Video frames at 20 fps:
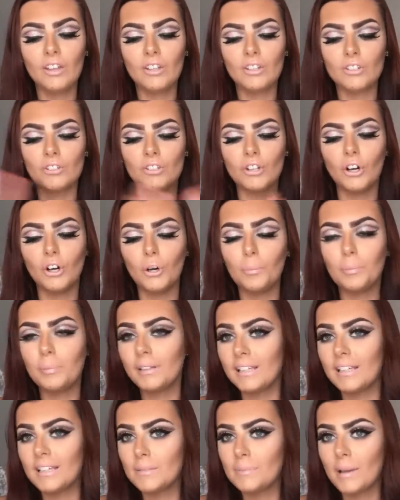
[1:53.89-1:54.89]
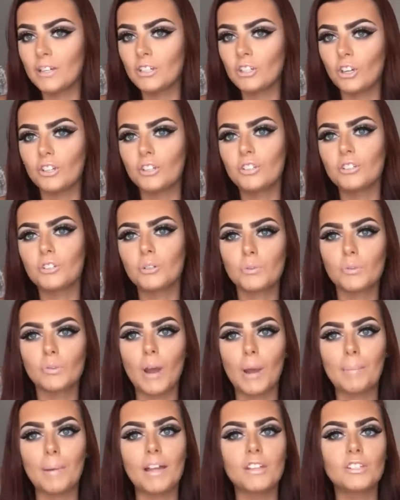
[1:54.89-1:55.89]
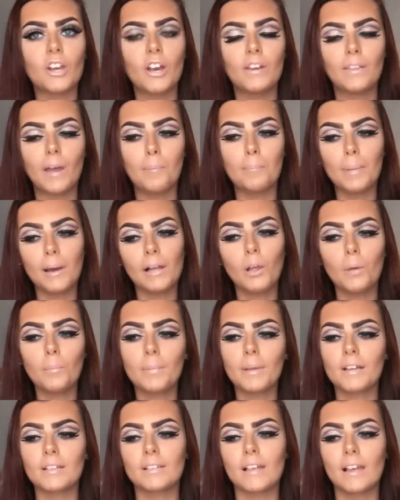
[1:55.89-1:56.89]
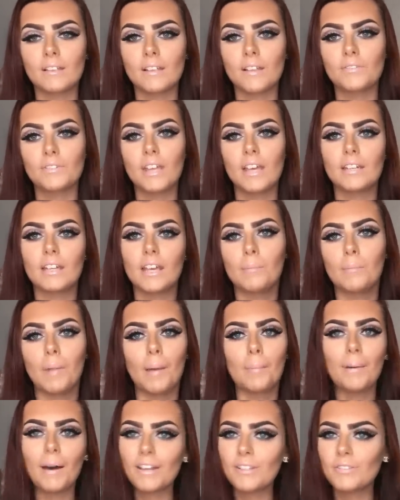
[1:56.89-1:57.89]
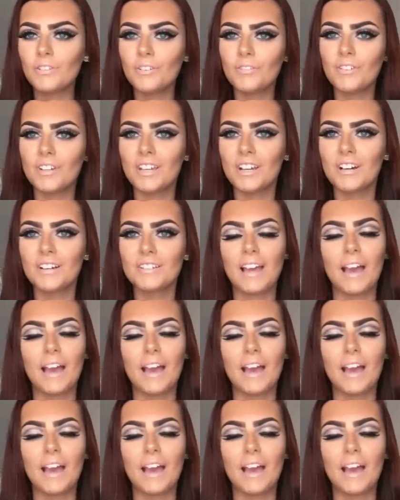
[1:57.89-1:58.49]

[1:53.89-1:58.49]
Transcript: so please make sure you subscribe and turn that bell on because as I've said in my past few videos,